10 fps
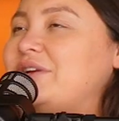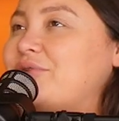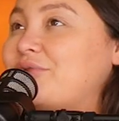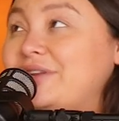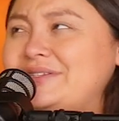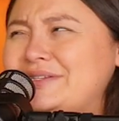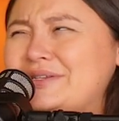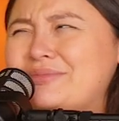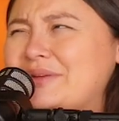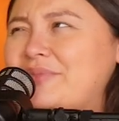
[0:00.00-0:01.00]
take
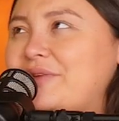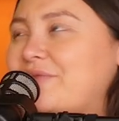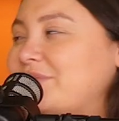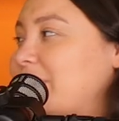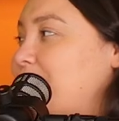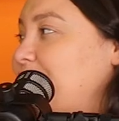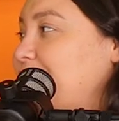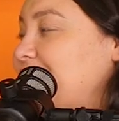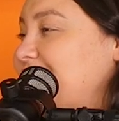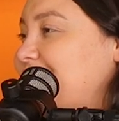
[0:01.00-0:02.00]
criticism or something from someone you
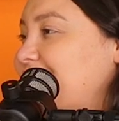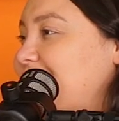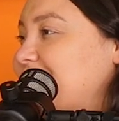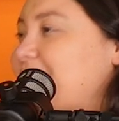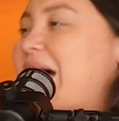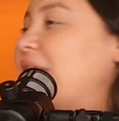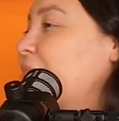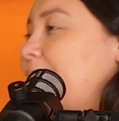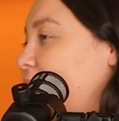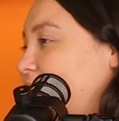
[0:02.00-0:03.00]
wouldn't take advice from. I don't
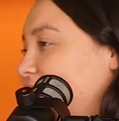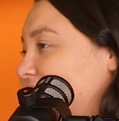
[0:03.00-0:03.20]
remember what it